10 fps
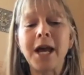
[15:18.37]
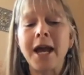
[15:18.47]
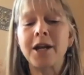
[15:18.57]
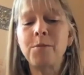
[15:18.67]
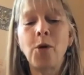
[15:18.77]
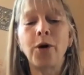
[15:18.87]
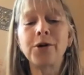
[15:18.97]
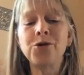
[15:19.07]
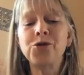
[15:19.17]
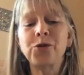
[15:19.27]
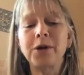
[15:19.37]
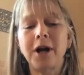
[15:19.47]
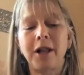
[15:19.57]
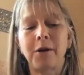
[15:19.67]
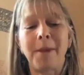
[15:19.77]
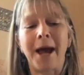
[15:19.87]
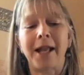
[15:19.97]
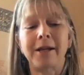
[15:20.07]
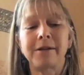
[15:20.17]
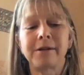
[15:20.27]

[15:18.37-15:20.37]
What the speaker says: and a more neutral color palette,